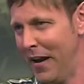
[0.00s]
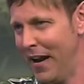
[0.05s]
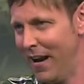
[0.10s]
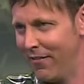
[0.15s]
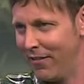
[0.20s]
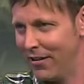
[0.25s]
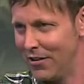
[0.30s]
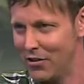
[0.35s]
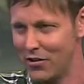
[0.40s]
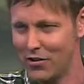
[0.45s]

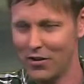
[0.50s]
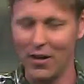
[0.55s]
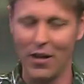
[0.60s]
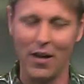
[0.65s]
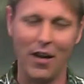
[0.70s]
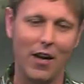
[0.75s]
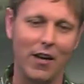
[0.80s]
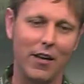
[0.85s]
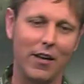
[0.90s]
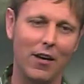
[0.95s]
appearance.
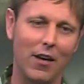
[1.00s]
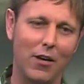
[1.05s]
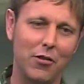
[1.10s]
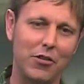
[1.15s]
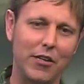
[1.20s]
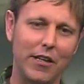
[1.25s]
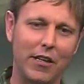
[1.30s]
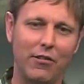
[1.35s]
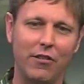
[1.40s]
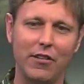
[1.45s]
you know,
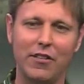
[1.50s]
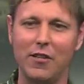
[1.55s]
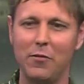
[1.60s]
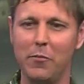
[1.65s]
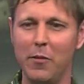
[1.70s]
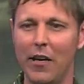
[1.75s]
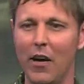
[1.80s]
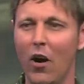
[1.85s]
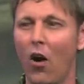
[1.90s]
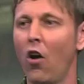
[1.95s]
she
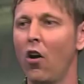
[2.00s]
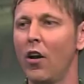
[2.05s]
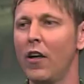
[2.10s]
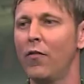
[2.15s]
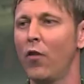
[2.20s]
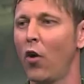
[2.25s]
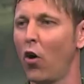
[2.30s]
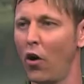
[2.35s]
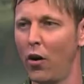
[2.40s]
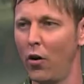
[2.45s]
christened me
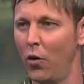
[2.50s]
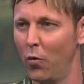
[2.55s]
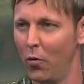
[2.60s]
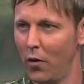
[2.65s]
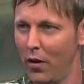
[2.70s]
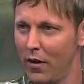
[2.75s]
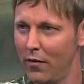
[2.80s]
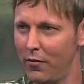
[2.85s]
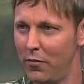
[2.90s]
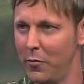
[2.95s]
olive
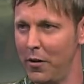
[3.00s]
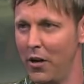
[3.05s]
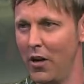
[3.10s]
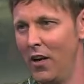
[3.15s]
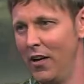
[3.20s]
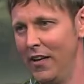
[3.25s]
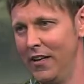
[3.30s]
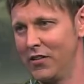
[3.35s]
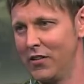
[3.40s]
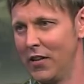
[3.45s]
oil mm-hmm. from the
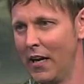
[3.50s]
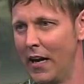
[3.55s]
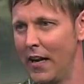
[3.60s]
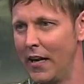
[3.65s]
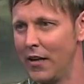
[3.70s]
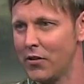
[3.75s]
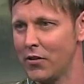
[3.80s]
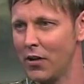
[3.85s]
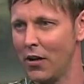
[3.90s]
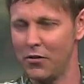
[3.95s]
earliest
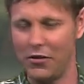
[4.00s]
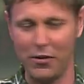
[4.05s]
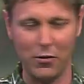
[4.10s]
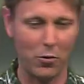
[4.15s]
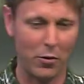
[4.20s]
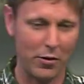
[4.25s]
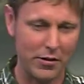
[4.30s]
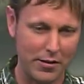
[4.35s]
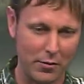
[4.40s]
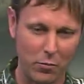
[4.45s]
age. So she
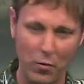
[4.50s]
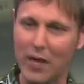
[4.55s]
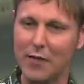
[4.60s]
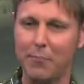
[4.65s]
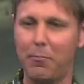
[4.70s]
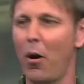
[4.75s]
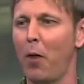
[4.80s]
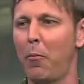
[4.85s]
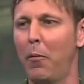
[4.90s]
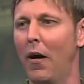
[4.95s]
always said,
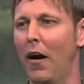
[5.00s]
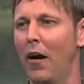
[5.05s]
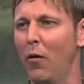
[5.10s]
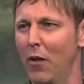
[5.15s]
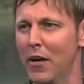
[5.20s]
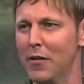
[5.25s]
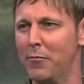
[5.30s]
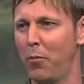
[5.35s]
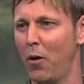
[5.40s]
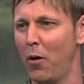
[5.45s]
where's Popeye?
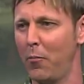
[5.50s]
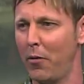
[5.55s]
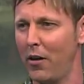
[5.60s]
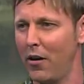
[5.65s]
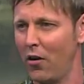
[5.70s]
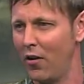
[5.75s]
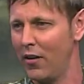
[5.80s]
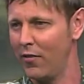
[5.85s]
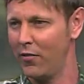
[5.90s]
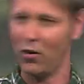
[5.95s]
Where's
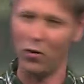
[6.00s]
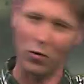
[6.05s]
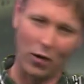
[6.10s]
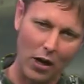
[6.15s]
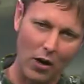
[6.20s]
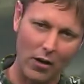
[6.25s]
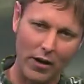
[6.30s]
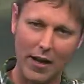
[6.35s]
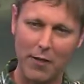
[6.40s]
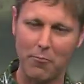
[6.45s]
Popeye olive oil?
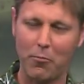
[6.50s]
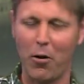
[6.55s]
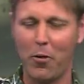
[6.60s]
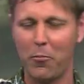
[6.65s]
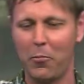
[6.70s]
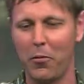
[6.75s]
Go and get